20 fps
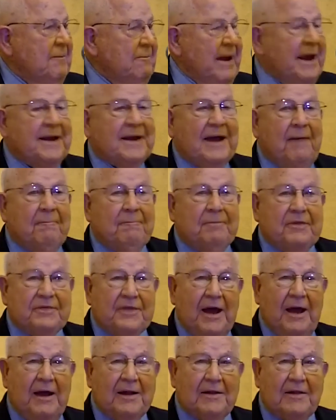make up at
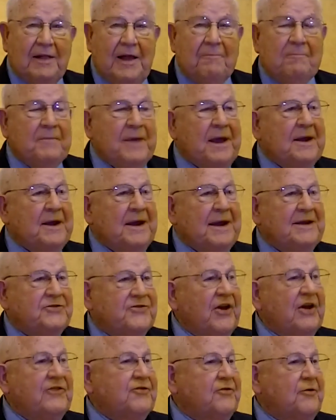the club meeting
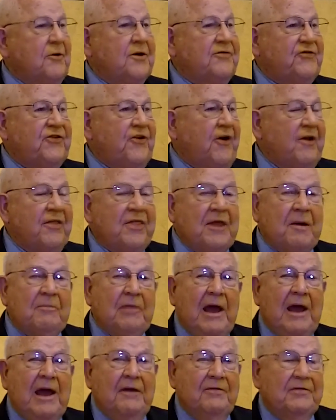just to assure
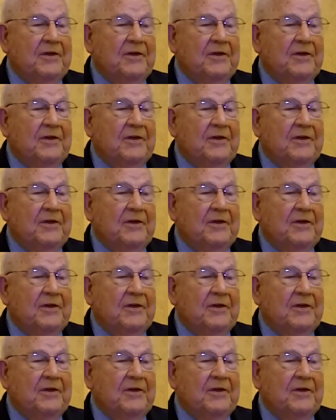them